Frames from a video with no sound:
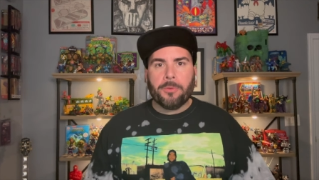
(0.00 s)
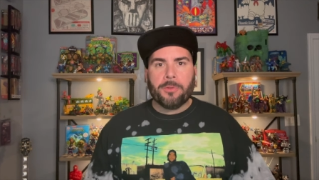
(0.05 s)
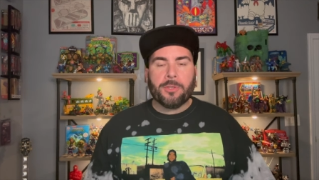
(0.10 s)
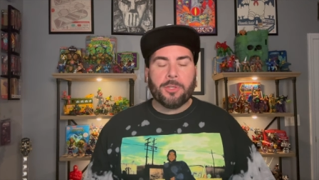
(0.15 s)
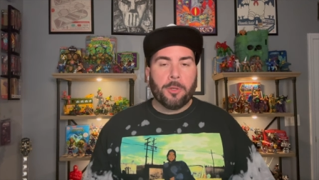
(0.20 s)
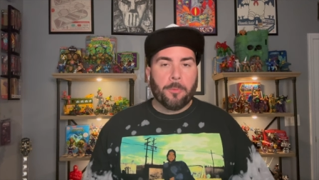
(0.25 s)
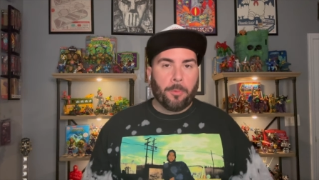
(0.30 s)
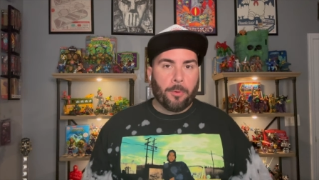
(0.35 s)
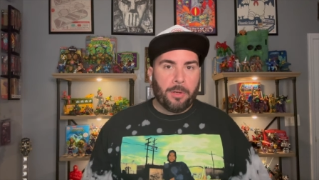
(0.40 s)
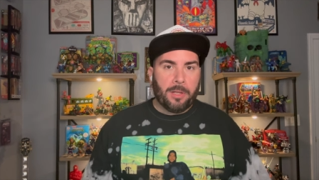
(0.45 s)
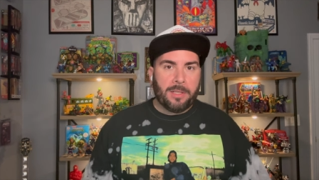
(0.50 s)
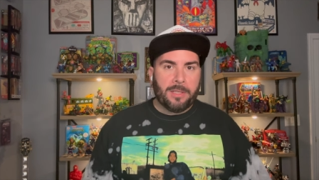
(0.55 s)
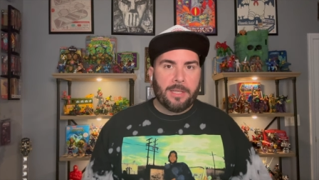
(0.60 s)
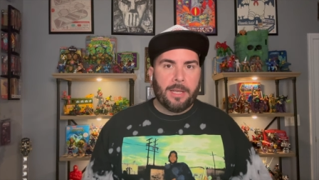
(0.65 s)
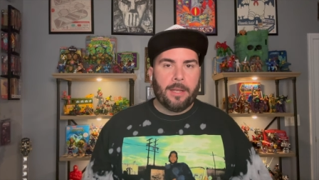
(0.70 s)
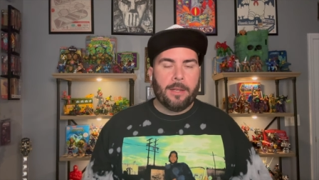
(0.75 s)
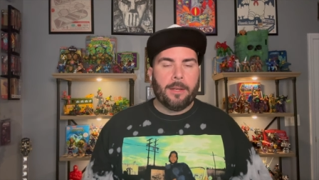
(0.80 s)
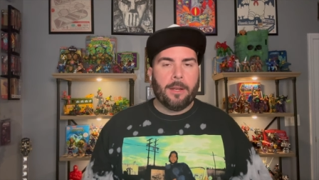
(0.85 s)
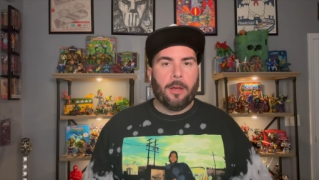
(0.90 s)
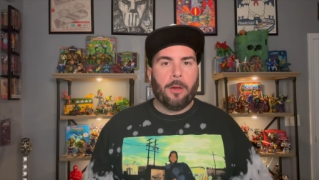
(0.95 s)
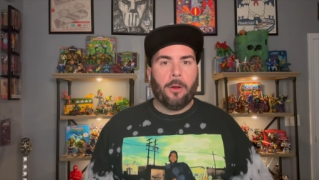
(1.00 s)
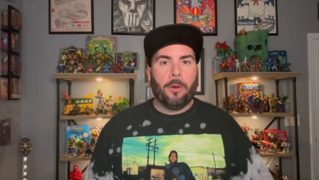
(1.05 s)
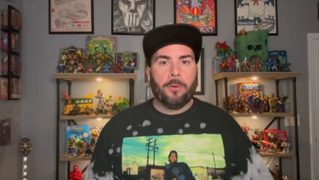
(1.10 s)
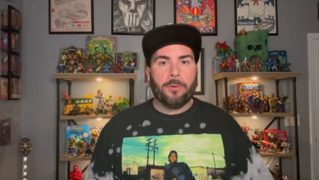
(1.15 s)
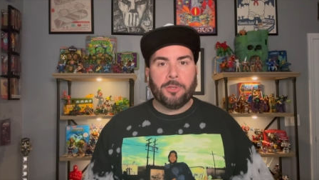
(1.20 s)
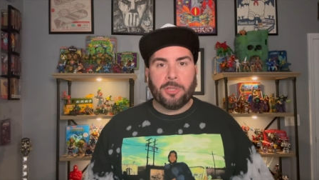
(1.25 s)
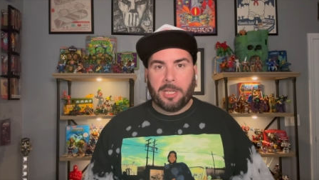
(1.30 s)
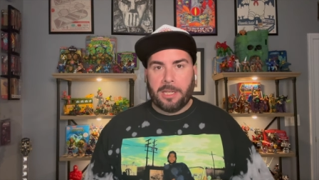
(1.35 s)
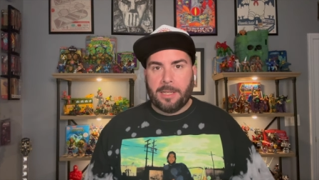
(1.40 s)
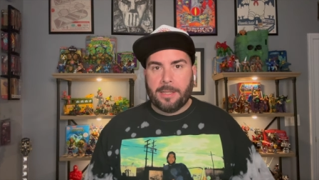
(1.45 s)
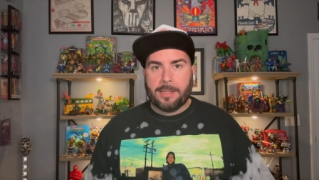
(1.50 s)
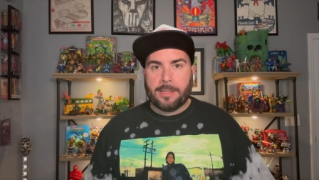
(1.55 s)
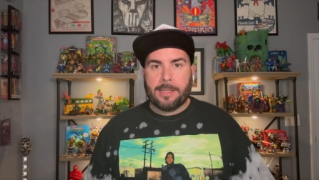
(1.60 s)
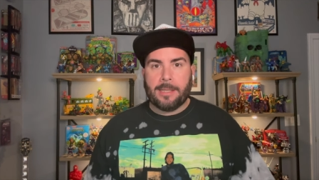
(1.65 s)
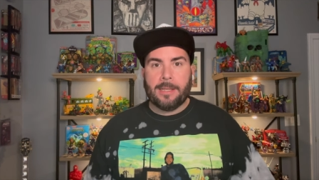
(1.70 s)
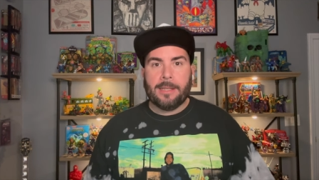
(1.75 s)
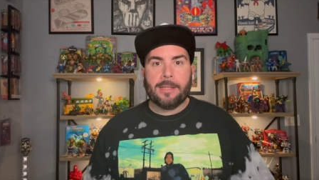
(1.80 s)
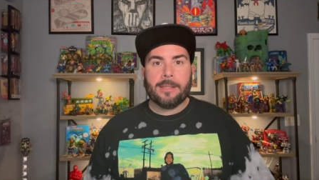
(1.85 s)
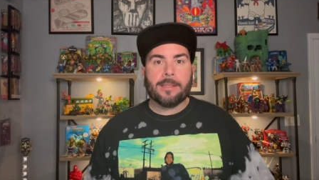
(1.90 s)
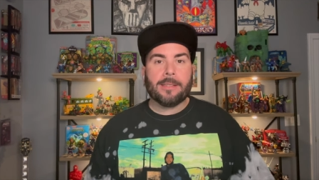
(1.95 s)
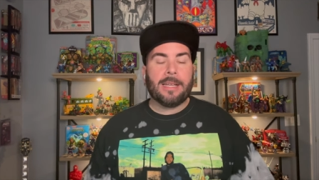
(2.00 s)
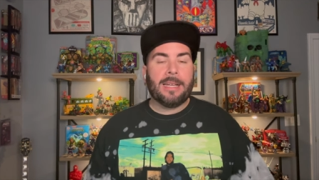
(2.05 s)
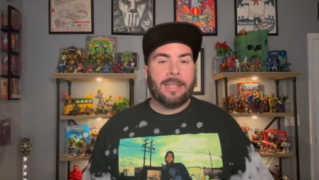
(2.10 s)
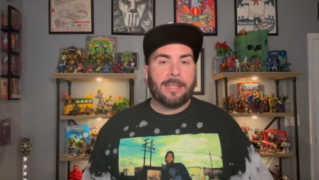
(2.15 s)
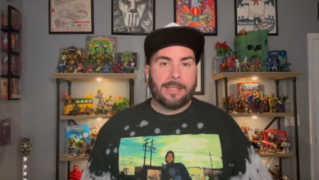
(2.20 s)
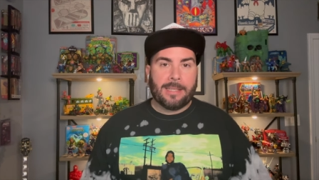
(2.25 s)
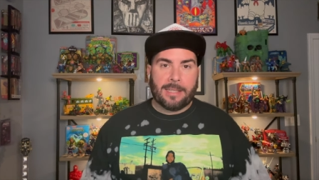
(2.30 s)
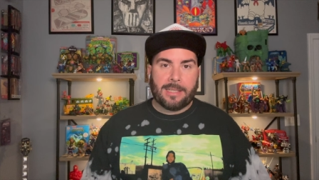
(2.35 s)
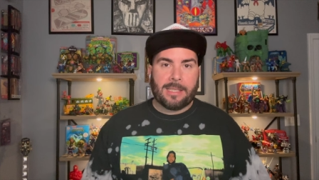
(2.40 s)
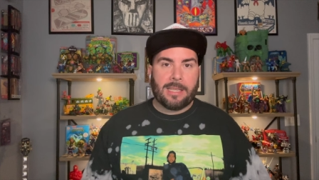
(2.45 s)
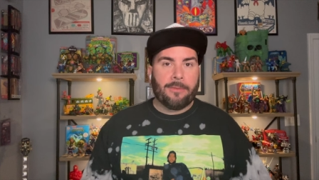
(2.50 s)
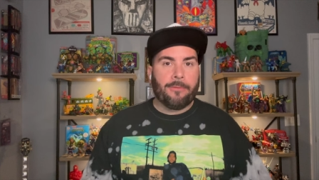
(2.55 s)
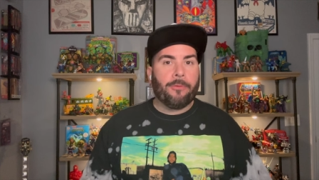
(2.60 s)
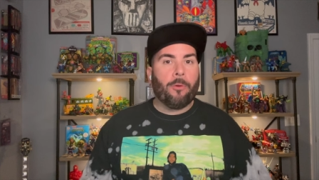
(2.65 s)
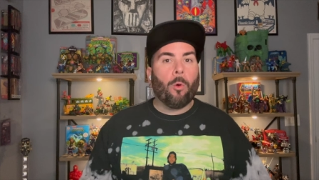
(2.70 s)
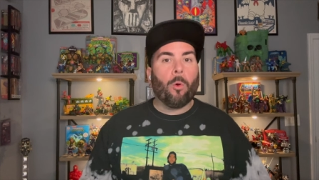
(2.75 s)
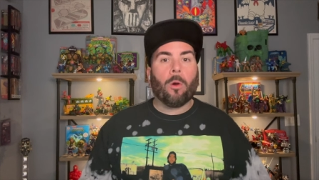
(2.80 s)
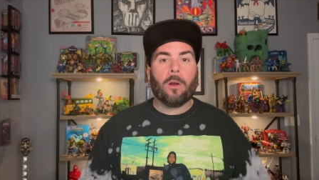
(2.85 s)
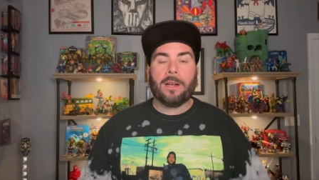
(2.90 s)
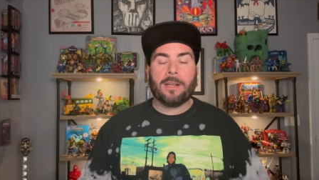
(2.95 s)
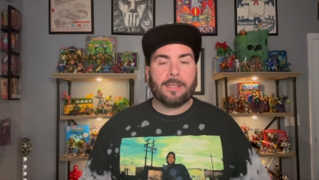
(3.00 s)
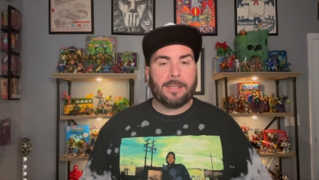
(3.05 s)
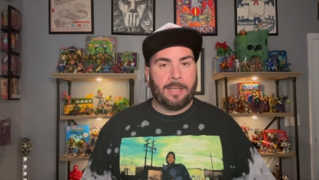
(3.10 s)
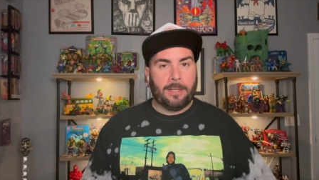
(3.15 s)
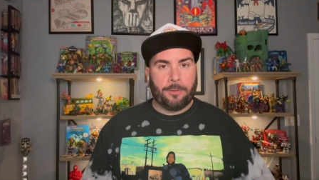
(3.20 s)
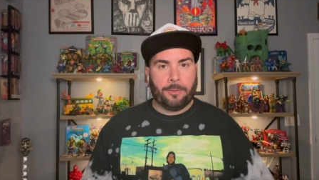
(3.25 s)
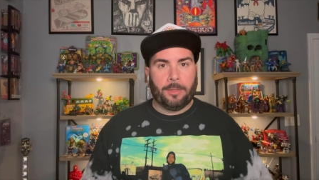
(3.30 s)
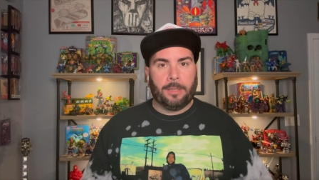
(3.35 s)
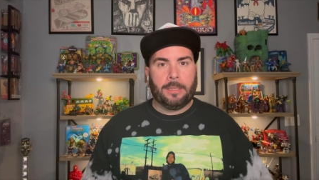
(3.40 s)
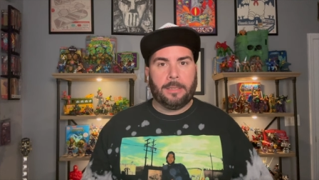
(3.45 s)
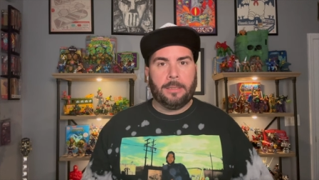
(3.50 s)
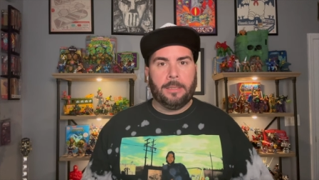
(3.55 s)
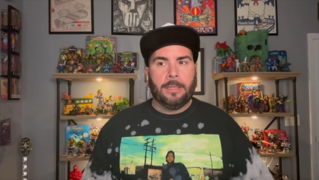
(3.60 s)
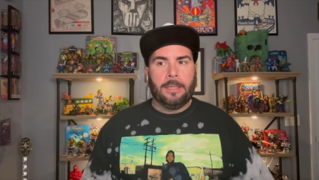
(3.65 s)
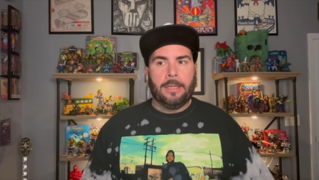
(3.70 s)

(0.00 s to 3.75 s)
Super Nintendo, Genesis, N64, etc